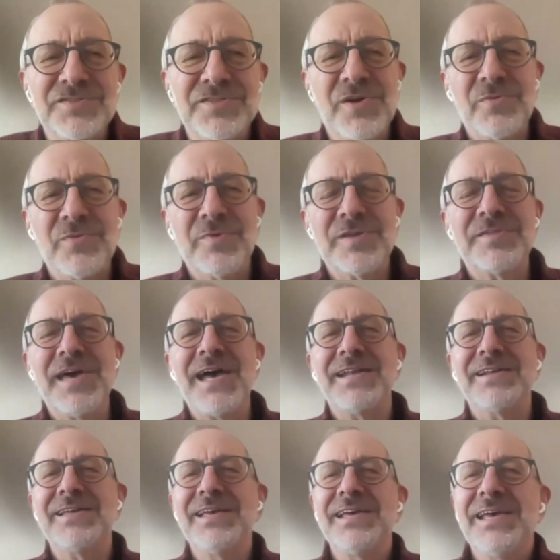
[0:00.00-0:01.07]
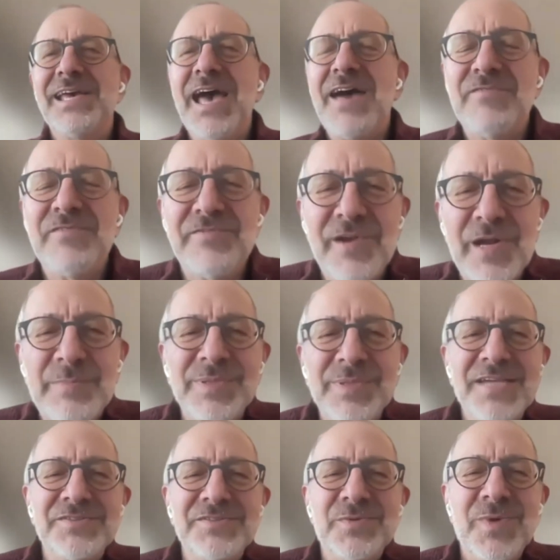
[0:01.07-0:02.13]
So with that, have a very
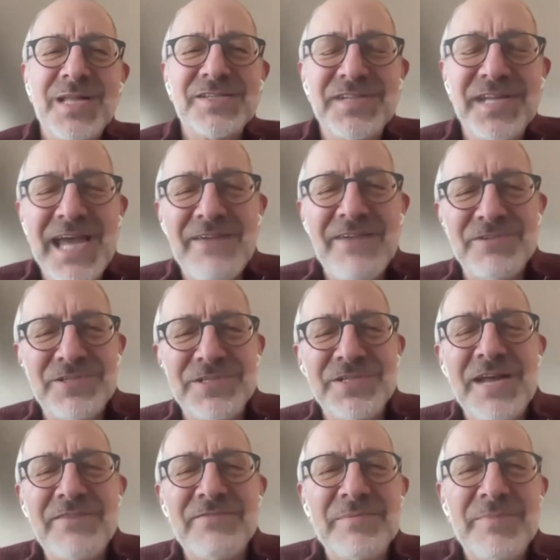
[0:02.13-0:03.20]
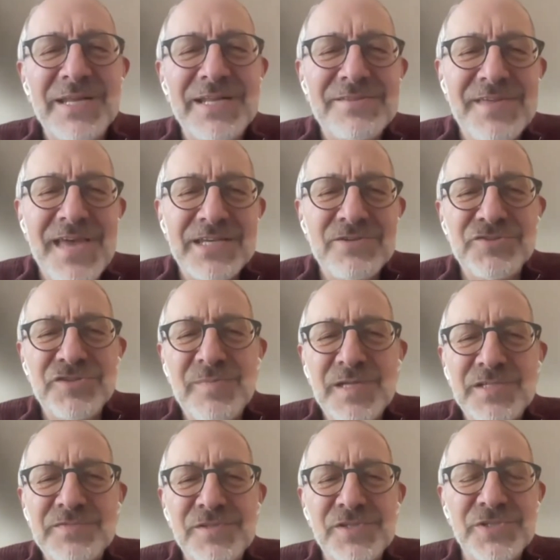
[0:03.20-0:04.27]
pleasant Wednesday afternoon, everybody. Thank you so
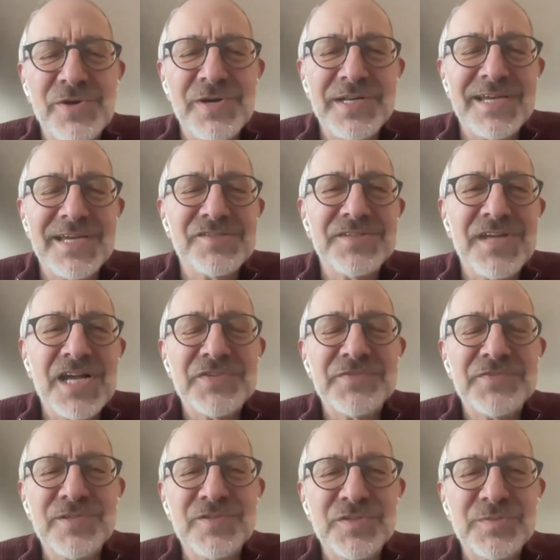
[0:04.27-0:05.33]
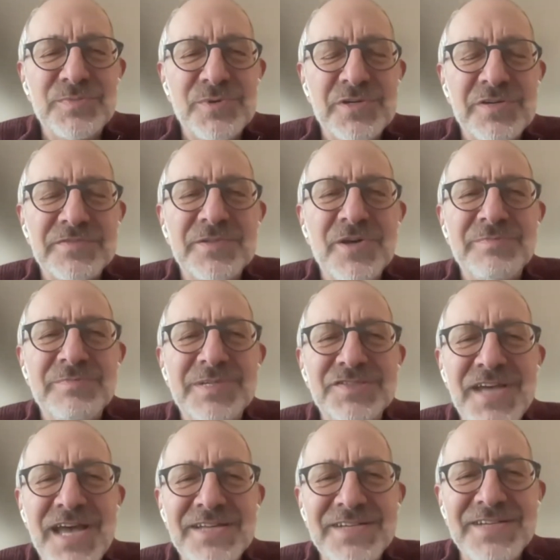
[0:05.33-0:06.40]
much for joining us. Thanks for your support of
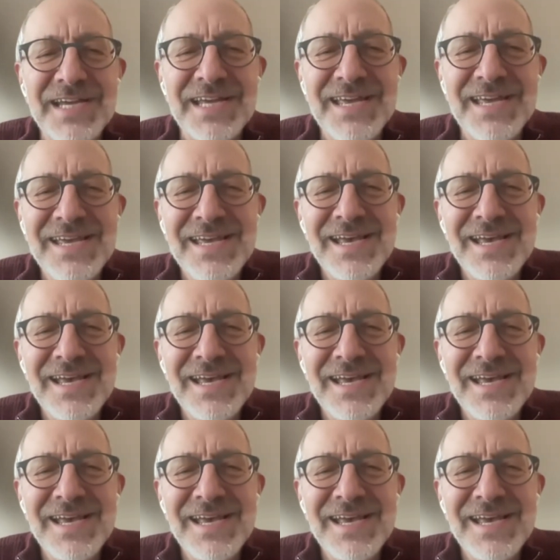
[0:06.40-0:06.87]
Konbit Sante.